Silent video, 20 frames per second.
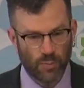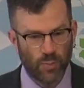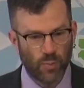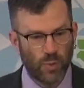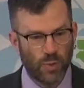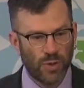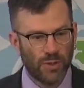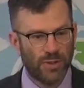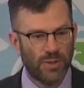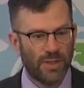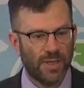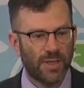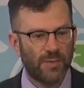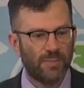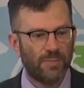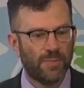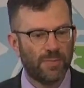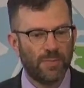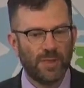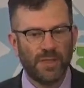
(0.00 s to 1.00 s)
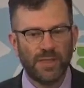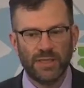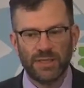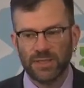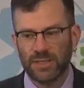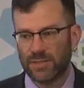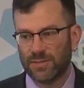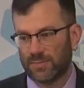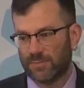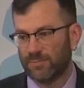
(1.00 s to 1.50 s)
What I'm here
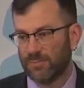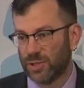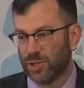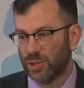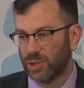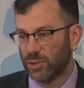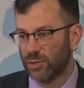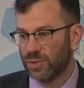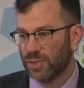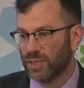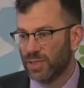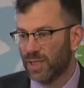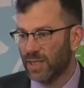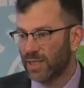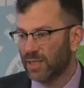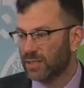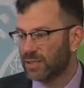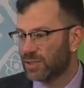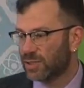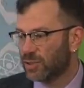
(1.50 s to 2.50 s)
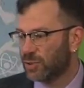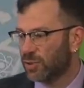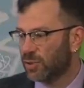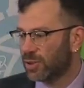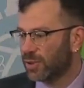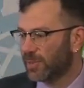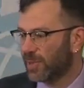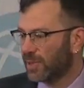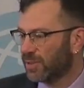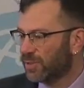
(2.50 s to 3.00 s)
to do today is to
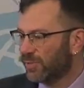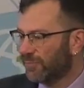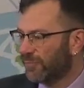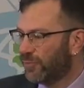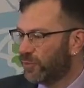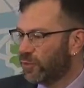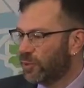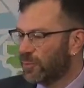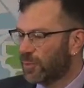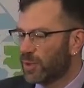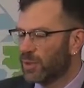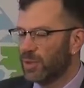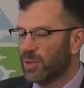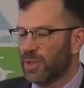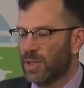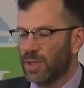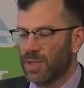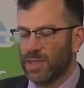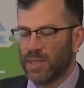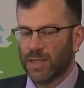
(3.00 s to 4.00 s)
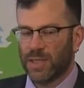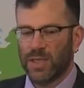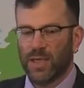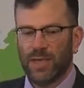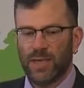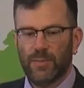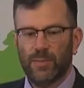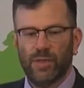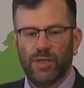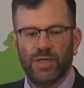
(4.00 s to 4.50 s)
talk about the formal
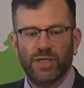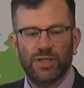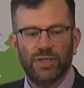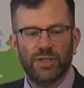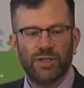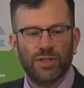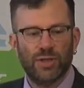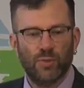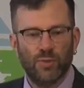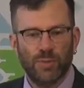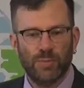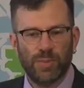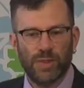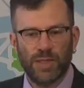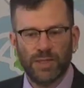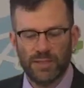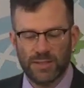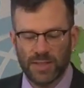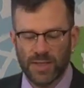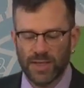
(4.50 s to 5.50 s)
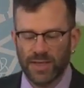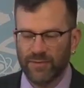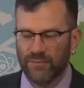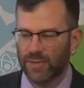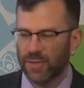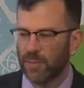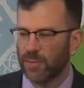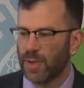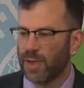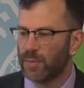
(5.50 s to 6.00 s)
collaboration that we plan to have in
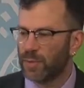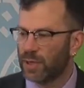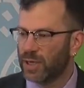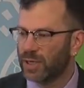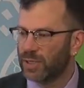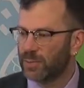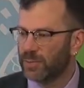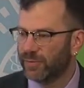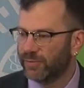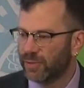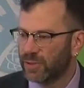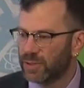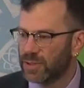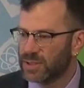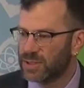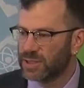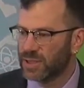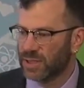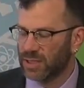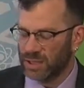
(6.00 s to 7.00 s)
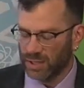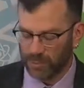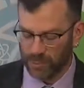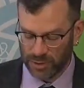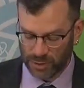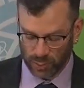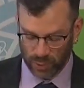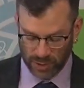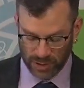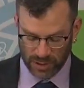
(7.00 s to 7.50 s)
the Memorandum of Understanding
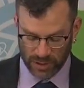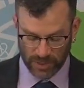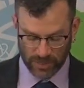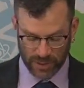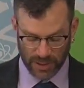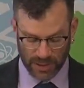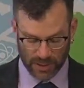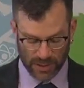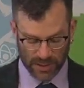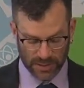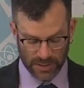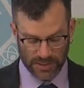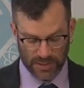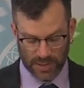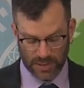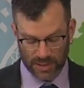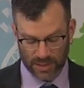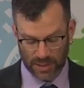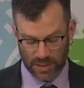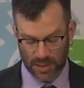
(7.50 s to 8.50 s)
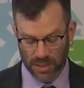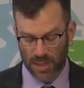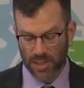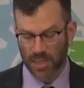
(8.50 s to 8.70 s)
between the Beacon Centre